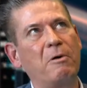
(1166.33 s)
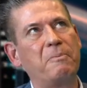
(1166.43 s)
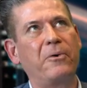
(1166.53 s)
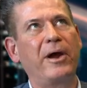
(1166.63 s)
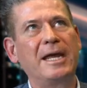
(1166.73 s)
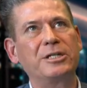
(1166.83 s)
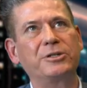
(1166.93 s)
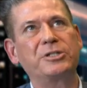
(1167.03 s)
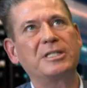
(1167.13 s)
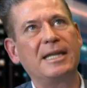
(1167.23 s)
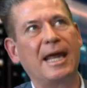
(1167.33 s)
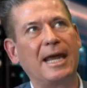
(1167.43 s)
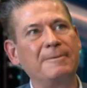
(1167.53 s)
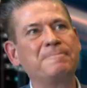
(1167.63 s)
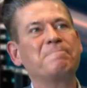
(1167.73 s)
appraisers
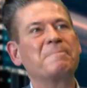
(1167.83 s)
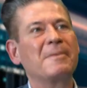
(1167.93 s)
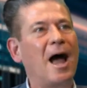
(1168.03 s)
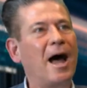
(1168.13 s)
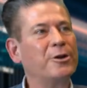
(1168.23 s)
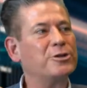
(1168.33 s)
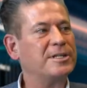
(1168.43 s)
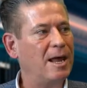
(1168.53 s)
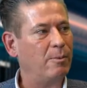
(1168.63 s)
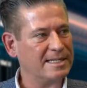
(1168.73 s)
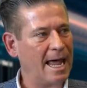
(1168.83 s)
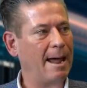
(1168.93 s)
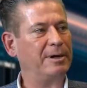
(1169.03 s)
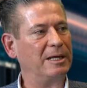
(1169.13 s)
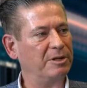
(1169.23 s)
today understand what's
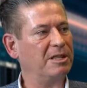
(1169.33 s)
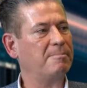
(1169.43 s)
happening with the